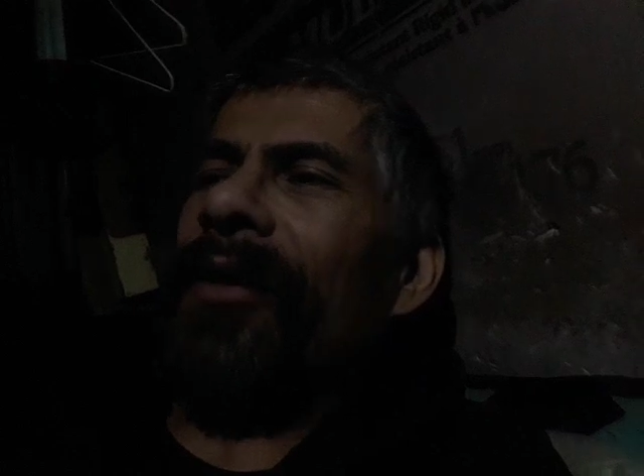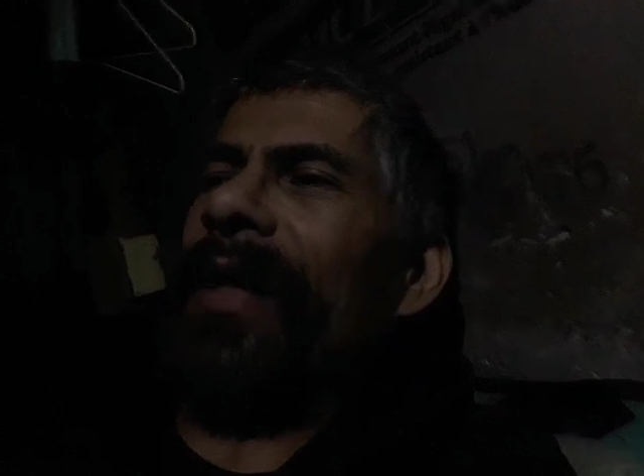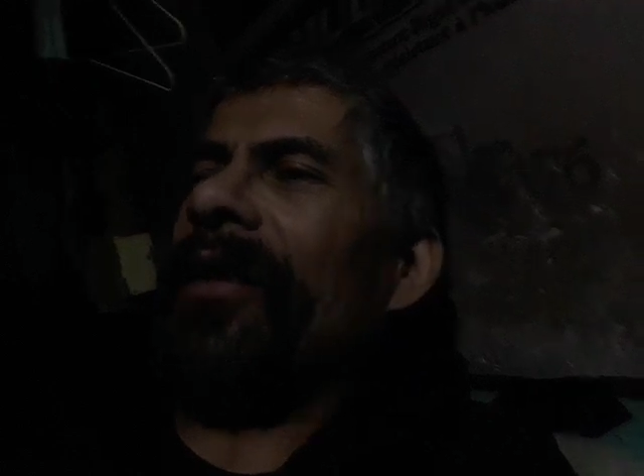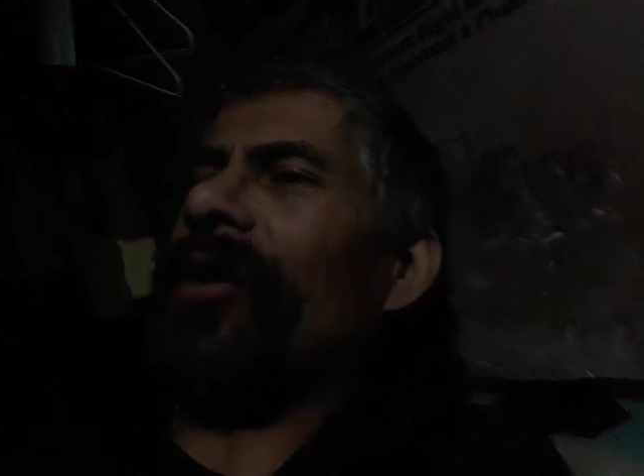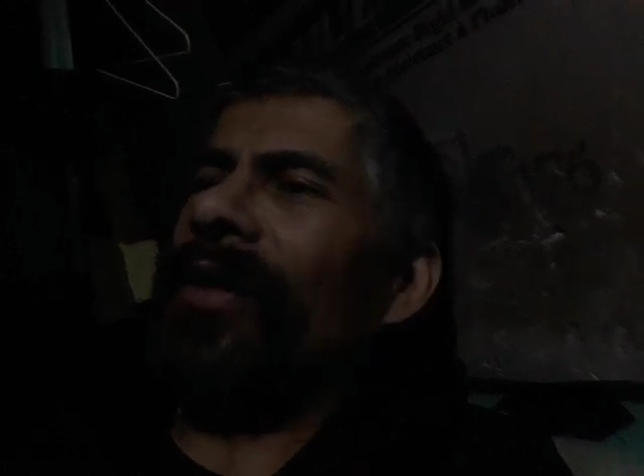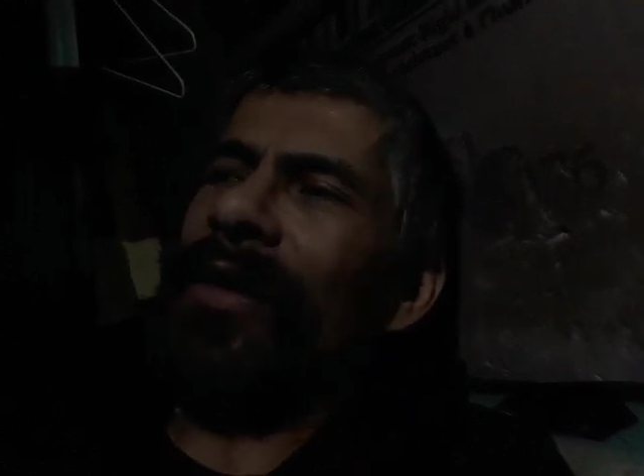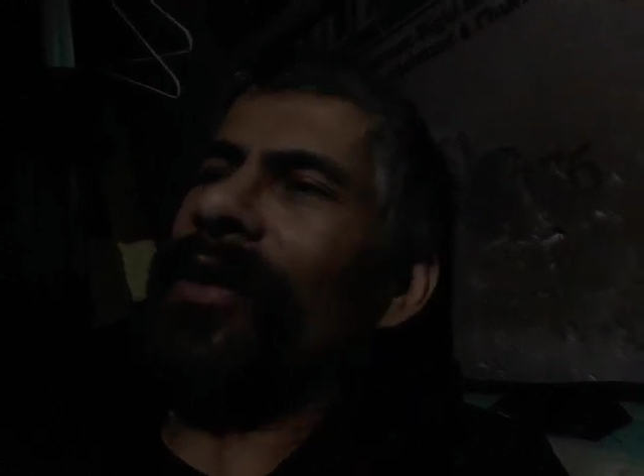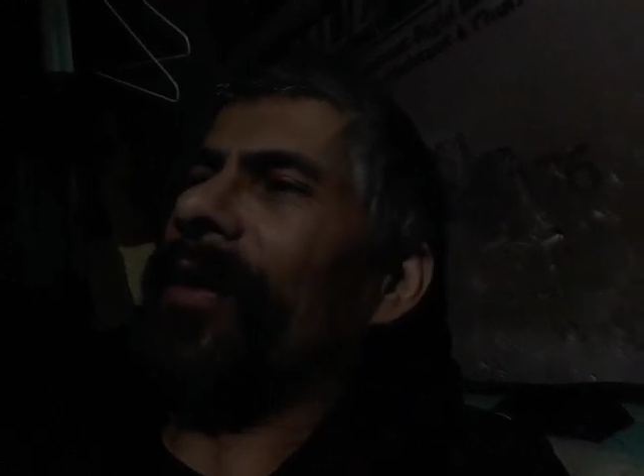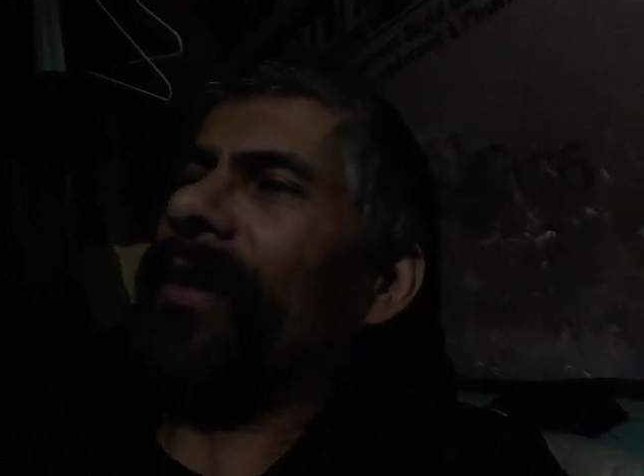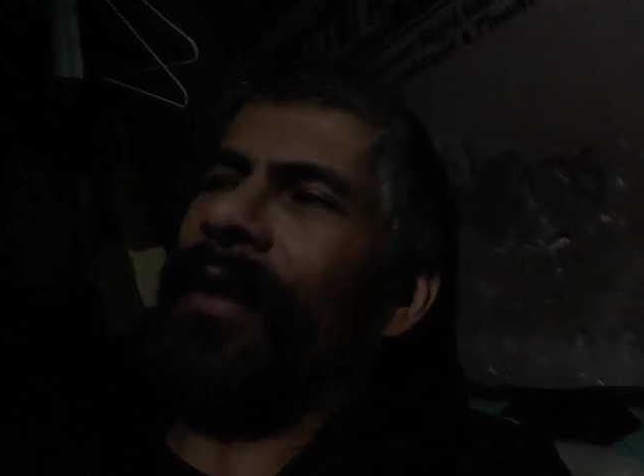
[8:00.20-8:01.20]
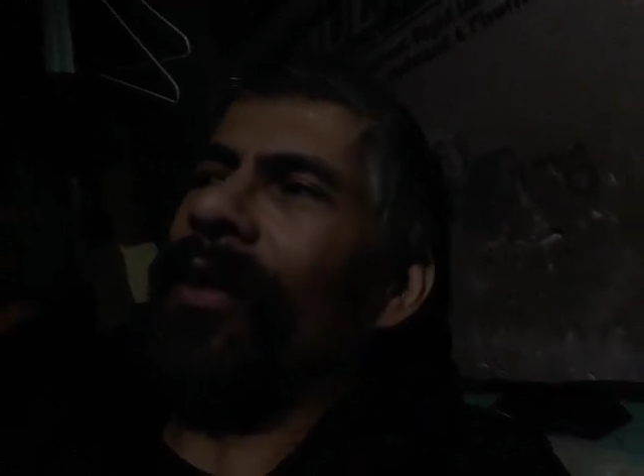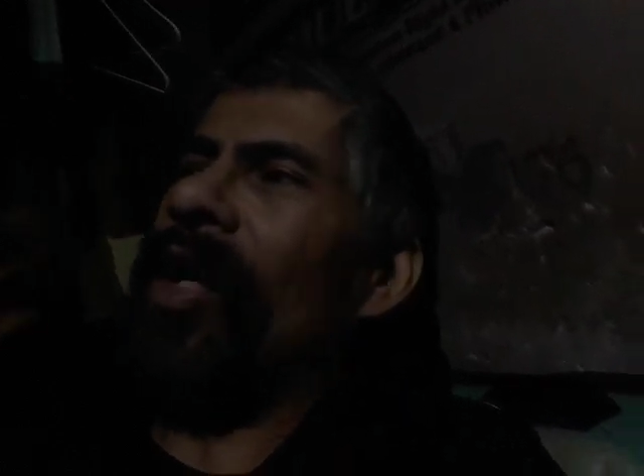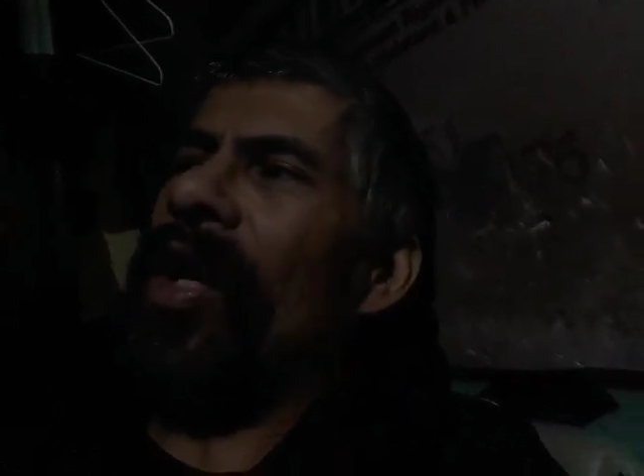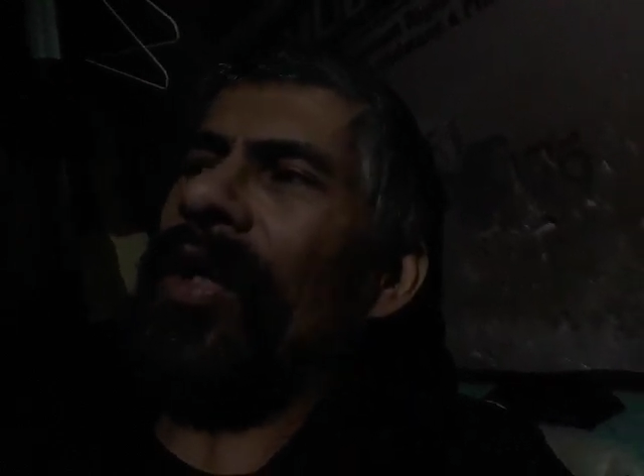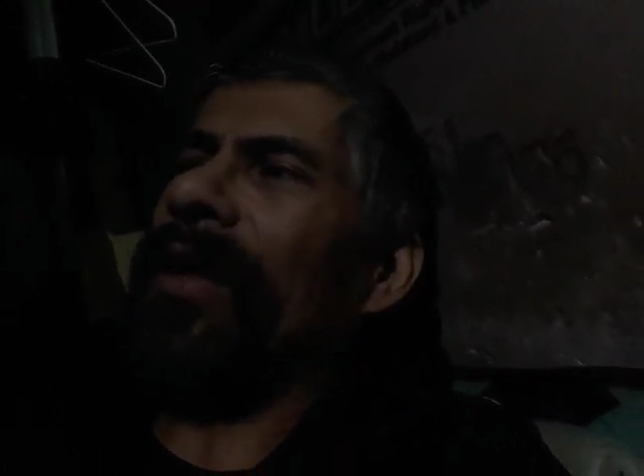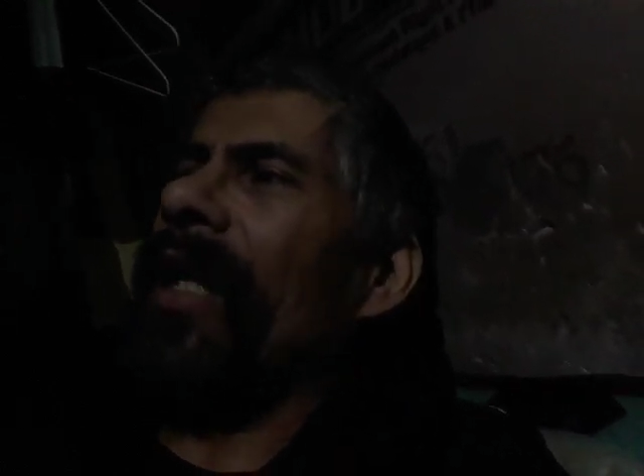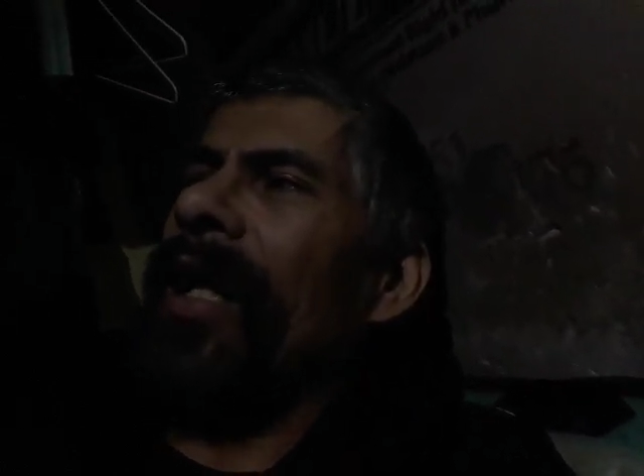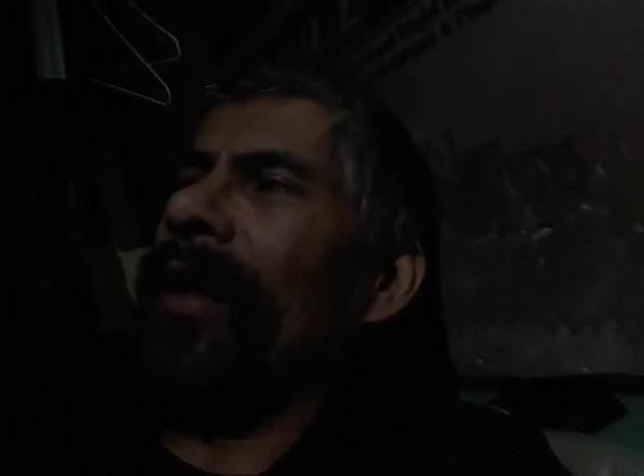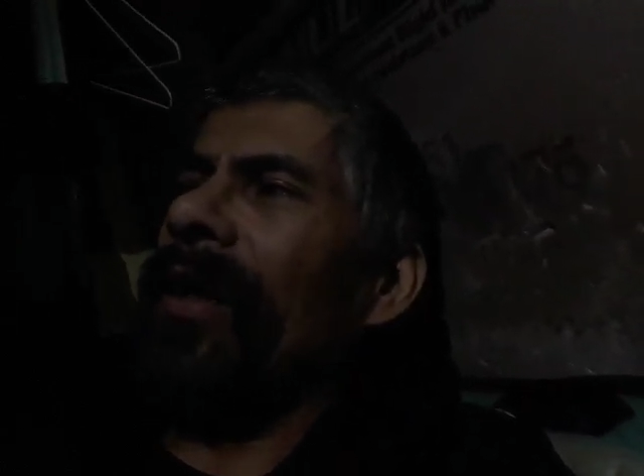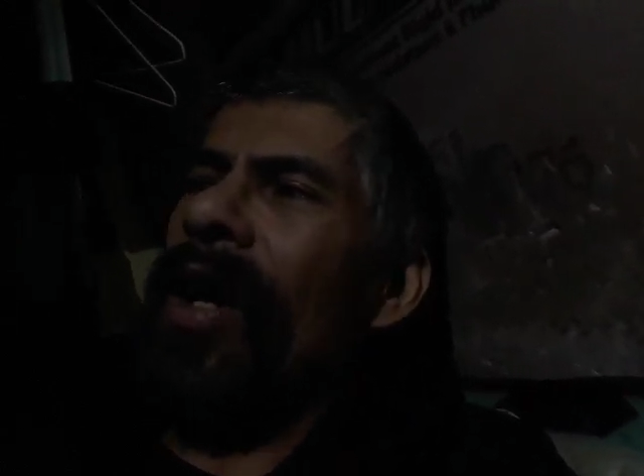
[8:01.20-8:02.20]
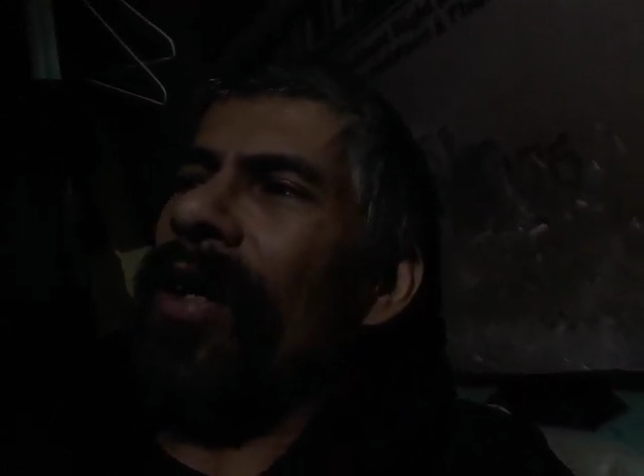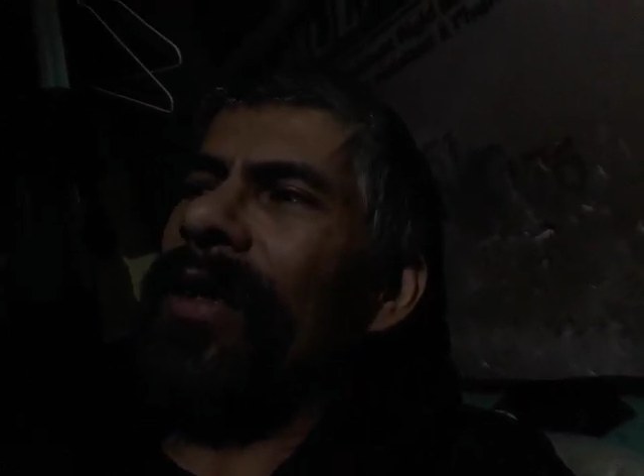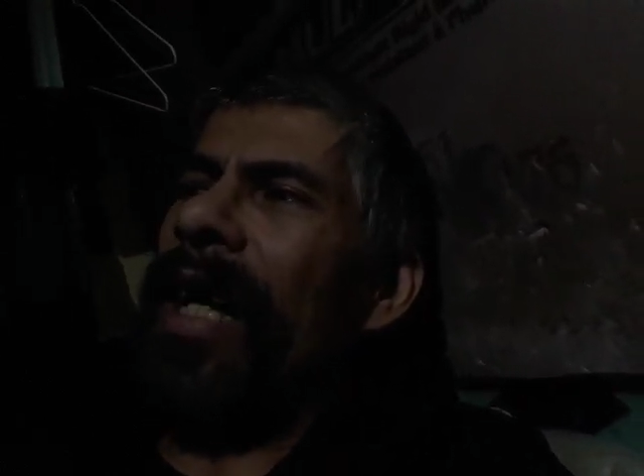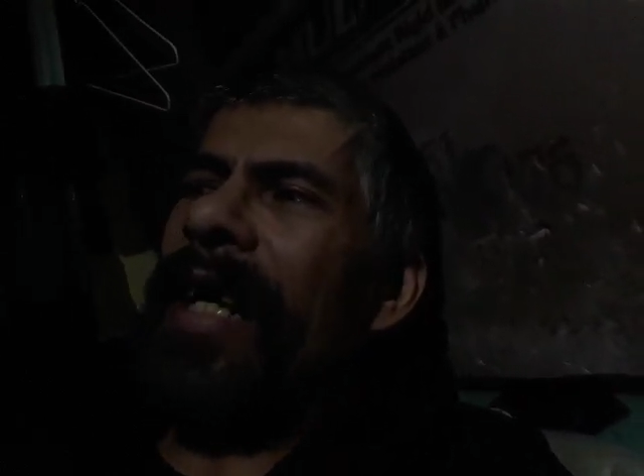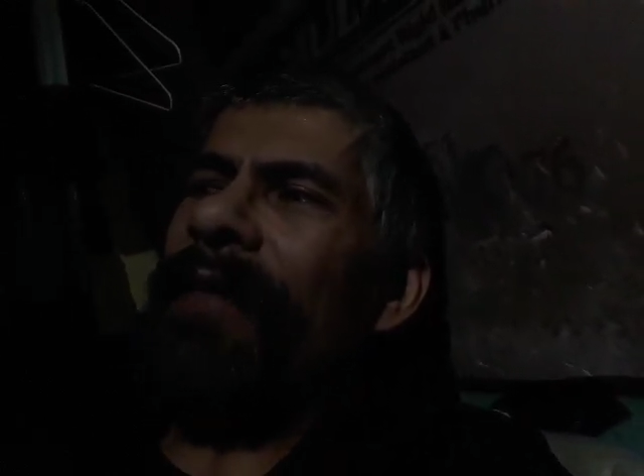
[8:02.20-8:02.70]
Okay, so the long line